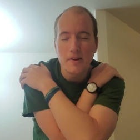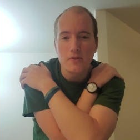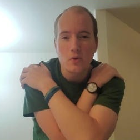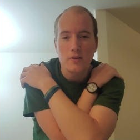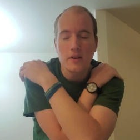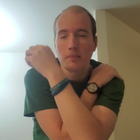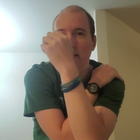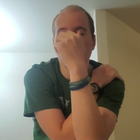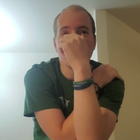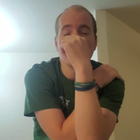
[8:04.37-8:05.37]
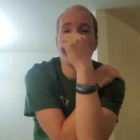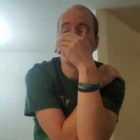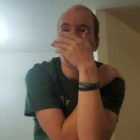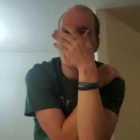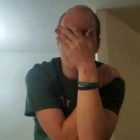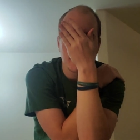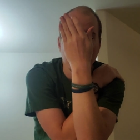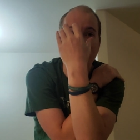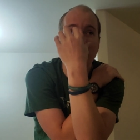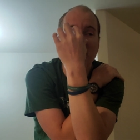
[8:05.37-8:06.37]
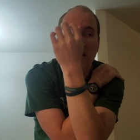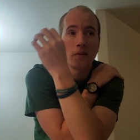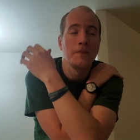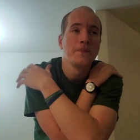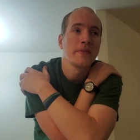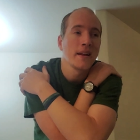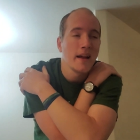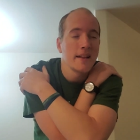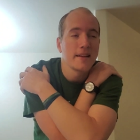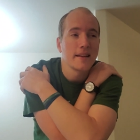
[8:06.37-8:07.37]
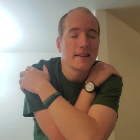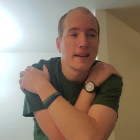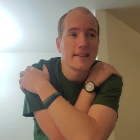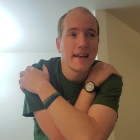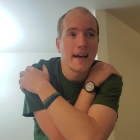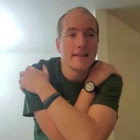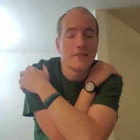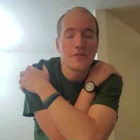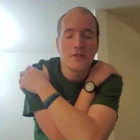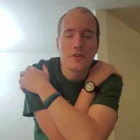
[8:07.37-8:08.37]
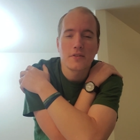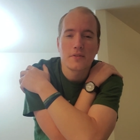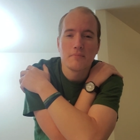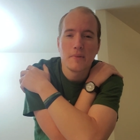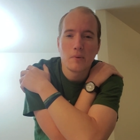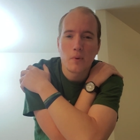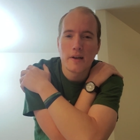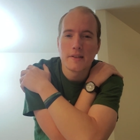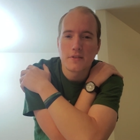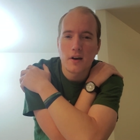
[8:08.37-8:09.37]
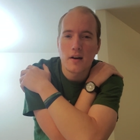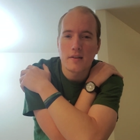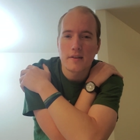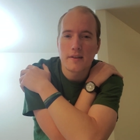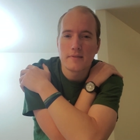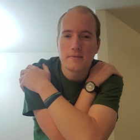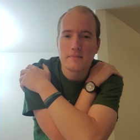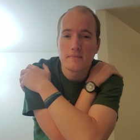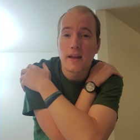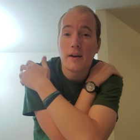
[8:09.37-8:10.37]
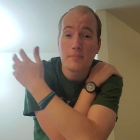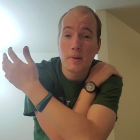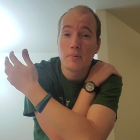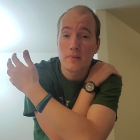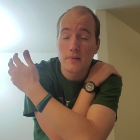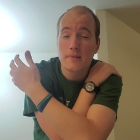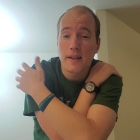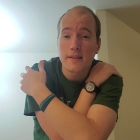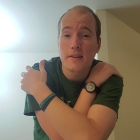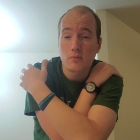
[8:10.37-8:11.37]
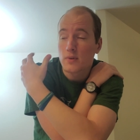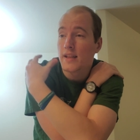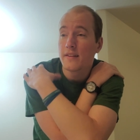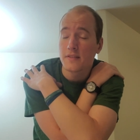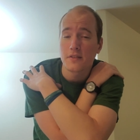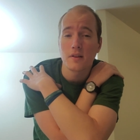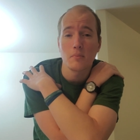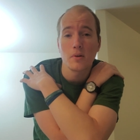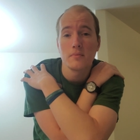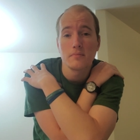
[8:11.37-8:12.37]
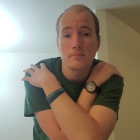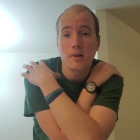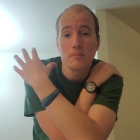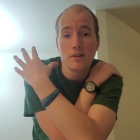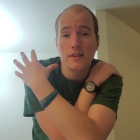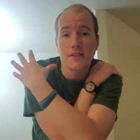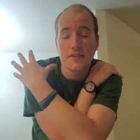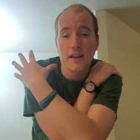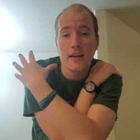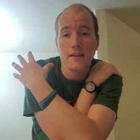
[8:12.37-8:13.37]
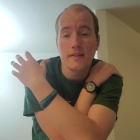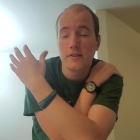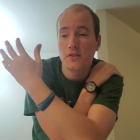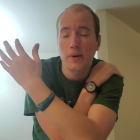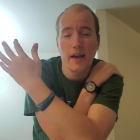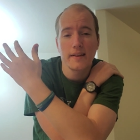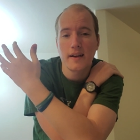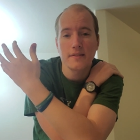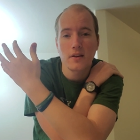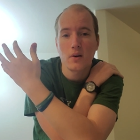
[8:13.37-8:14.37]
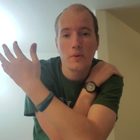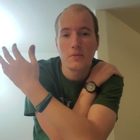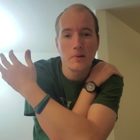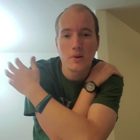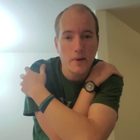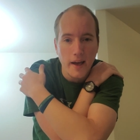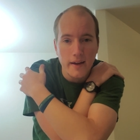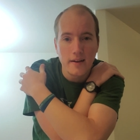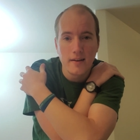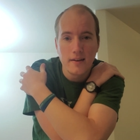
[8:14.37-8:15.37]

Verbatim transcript: my shortcomings or my fallacies or anything like that. It's just me wanting to talk and have people that can relate to someone publicly saying it's okay not to always be okay.